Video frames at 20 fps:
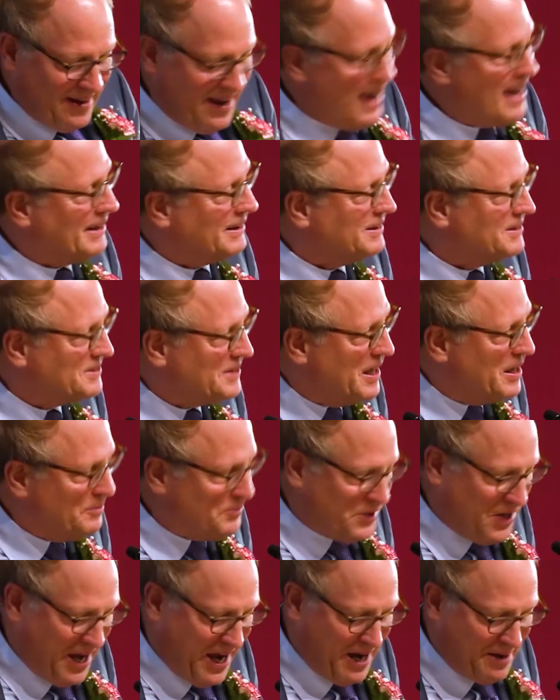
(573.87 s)
At the same
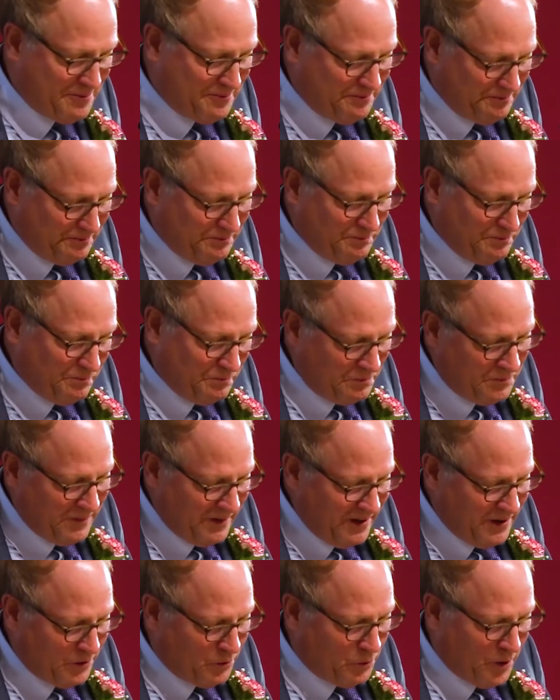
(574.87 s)
time,
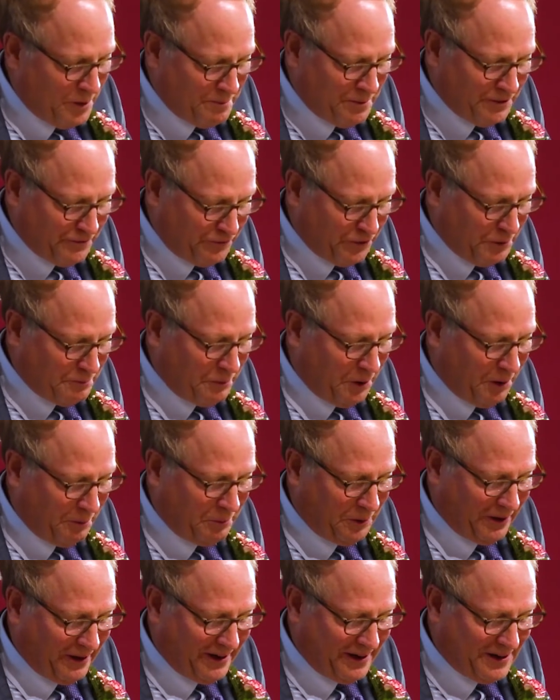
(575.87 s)
the Ripon football
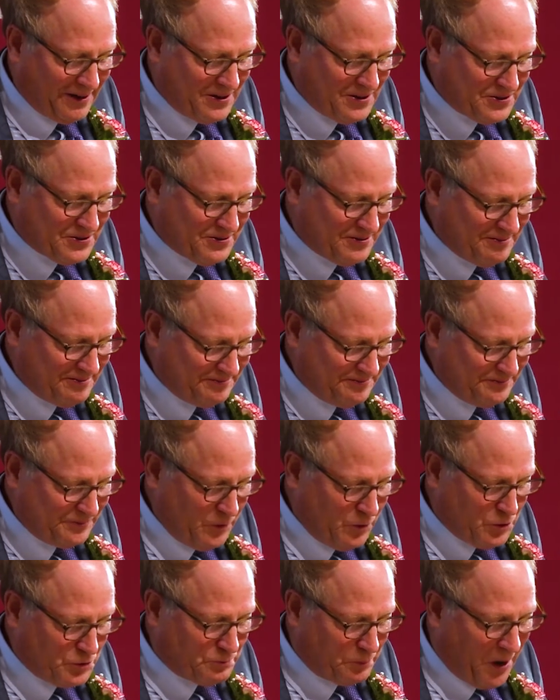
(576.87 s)
players,
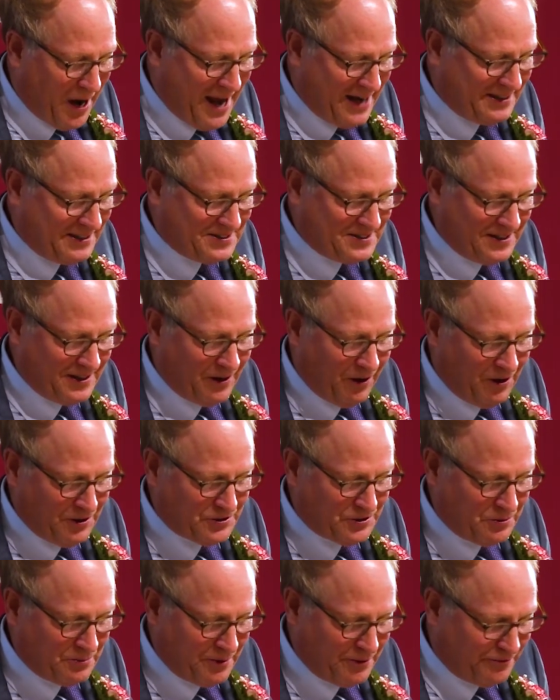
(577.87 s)
whose practice had
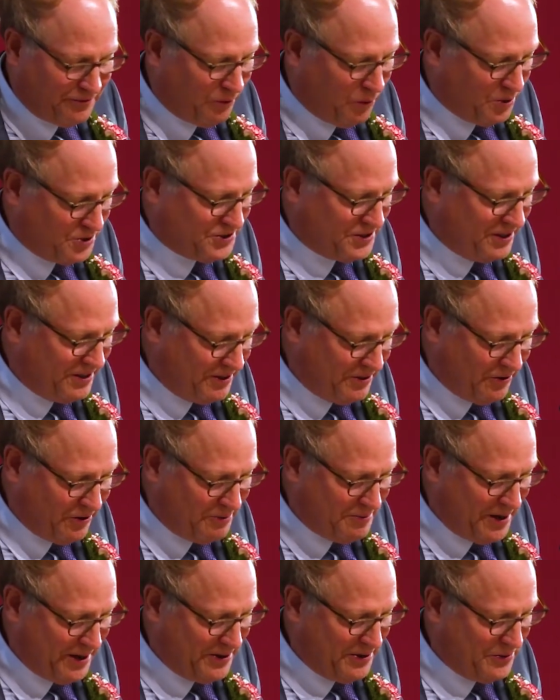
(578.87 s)
also been forced indoor
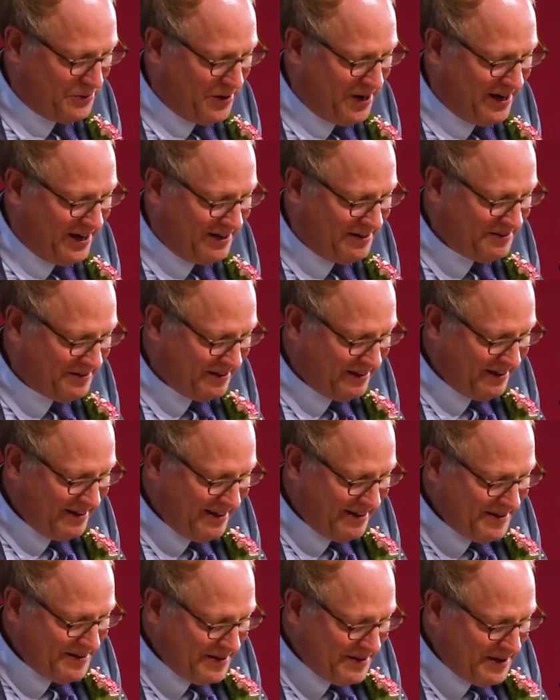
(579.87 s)
by the rain,
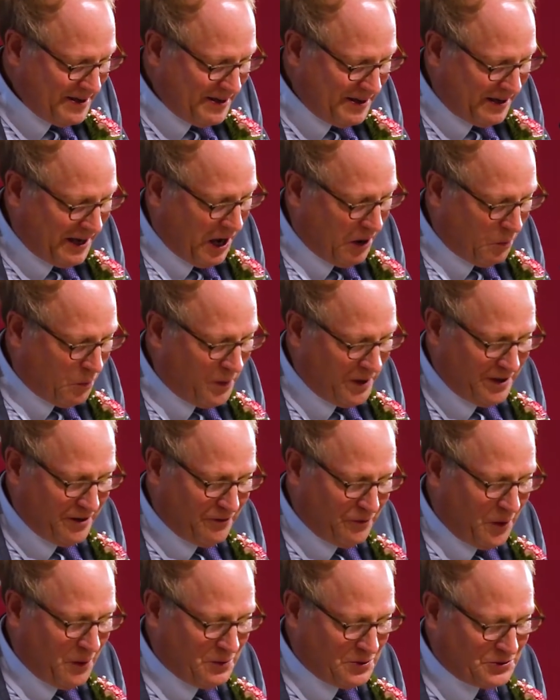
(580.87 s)
got wind of
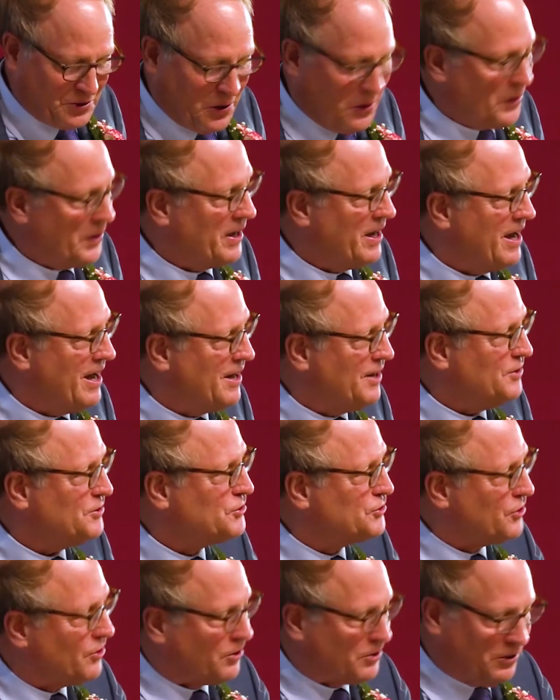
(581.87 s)
what was going on and
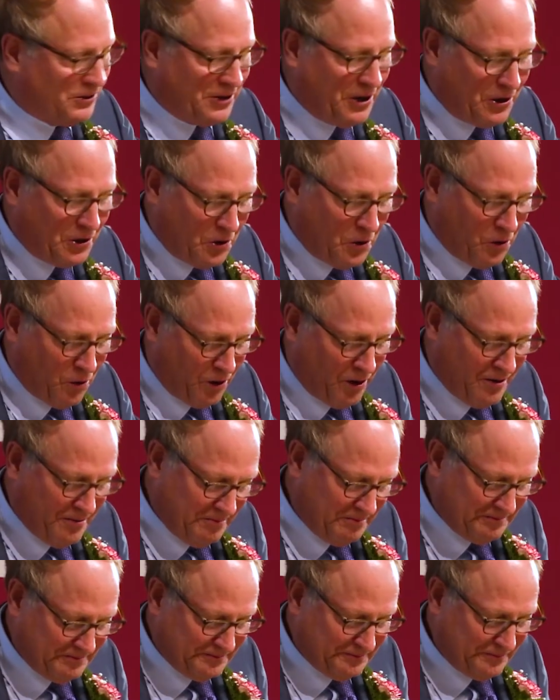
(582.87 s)
circled our
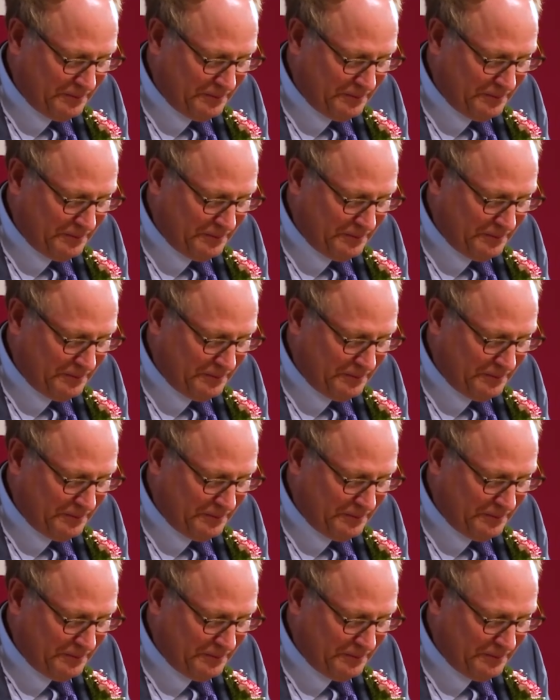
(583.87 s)
court.